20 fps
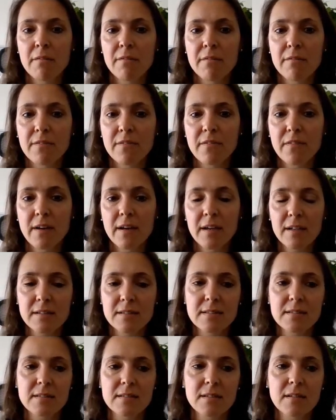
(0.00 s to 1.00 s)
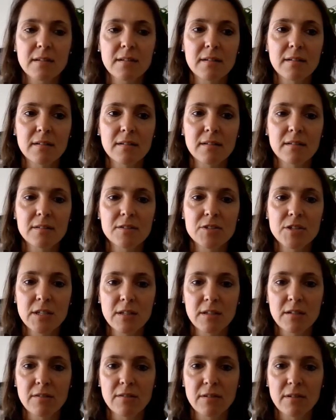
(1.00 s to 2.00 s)
Facts are
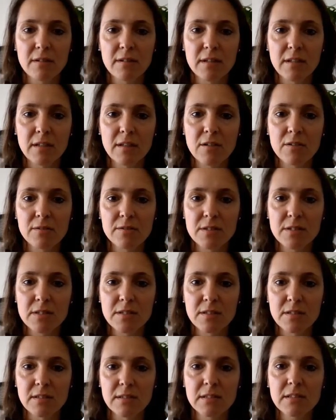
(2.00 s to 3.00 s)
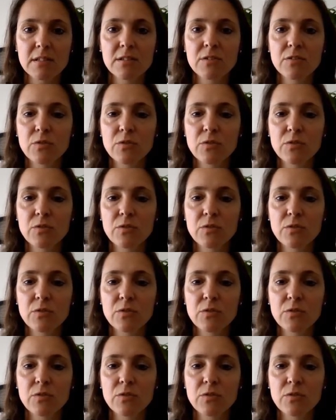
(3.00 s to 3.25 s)
generally considered